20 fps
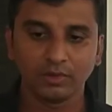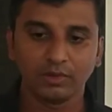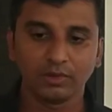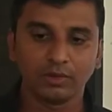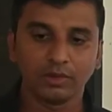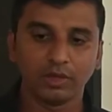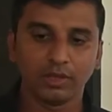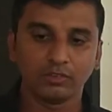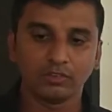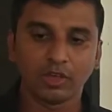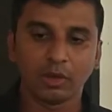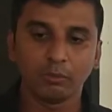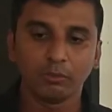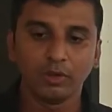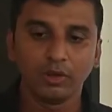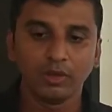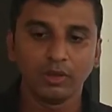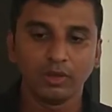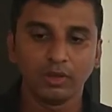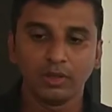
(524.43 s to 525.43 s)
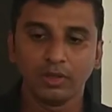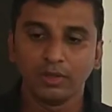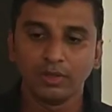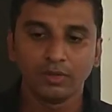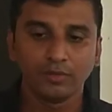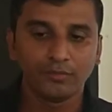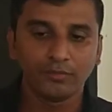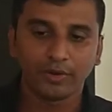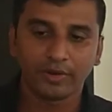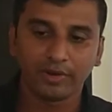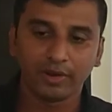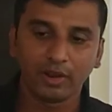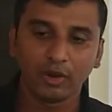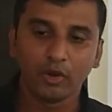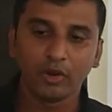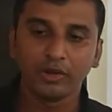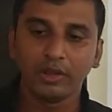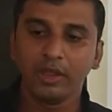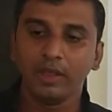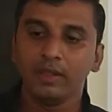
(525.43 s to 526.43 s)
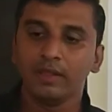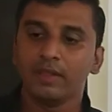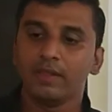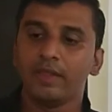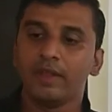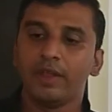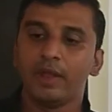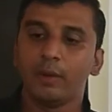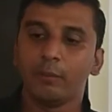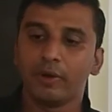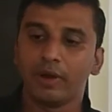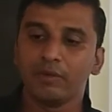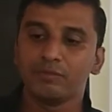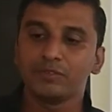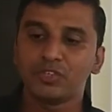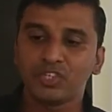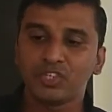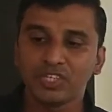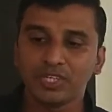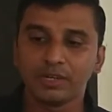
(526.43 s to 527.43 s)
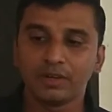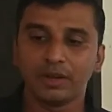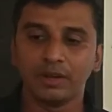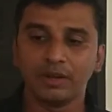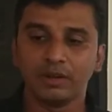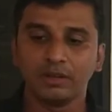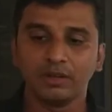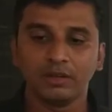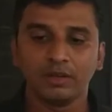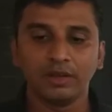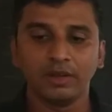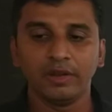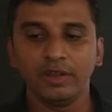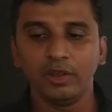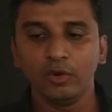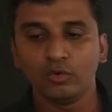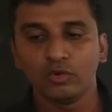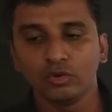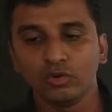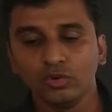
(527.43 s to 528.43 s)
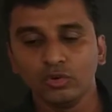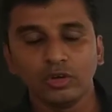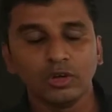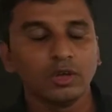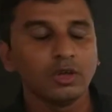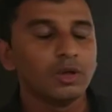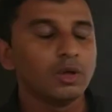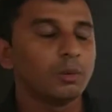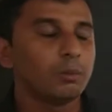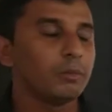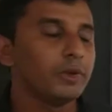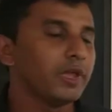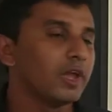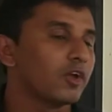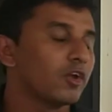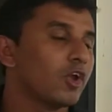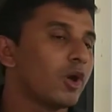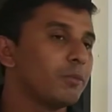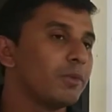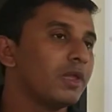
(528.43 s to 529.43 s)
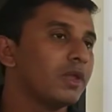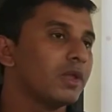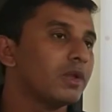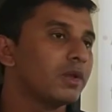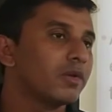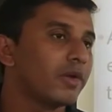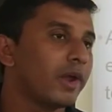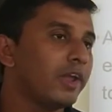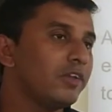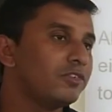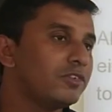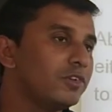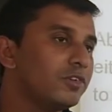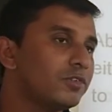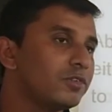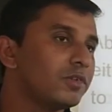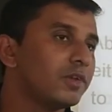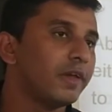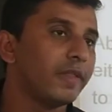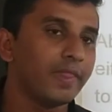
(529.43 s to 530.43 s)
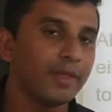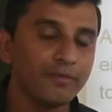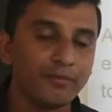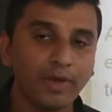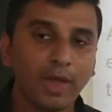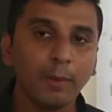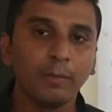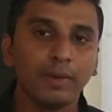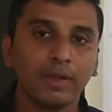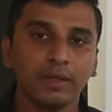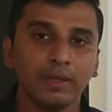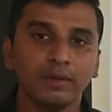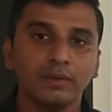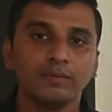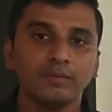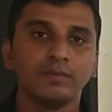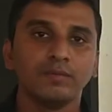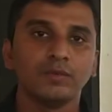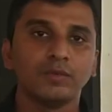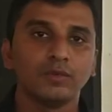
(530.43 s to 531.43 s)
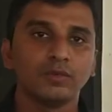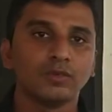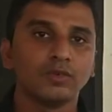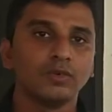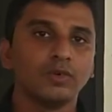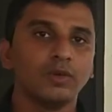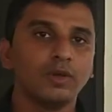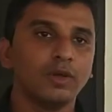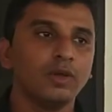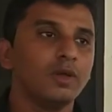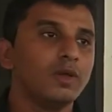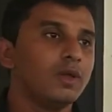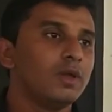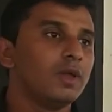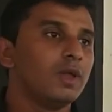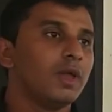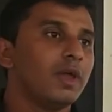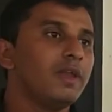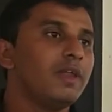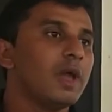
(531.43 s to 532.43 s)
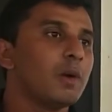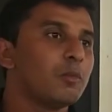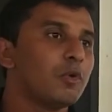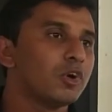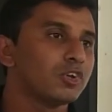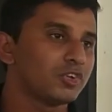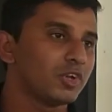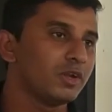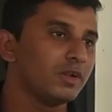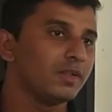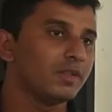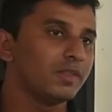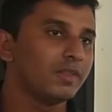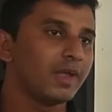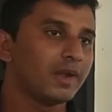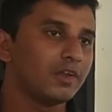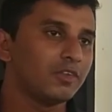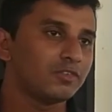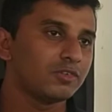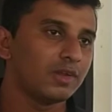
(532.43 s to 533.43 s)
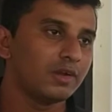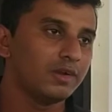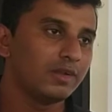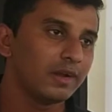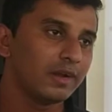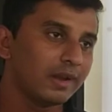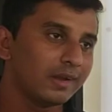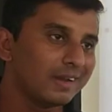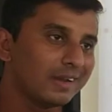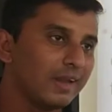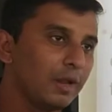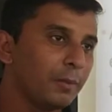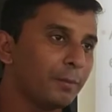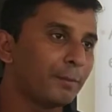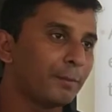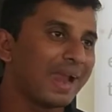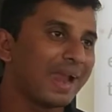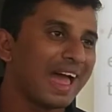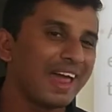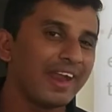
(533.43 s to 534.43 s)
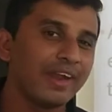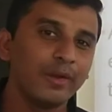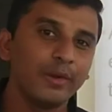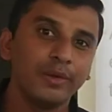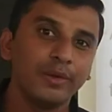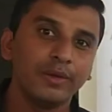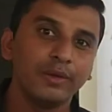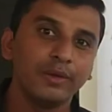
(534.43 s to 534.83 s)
Example, for regulating the number of children due to my economic crisis in the family. So any abortion that is directly planned,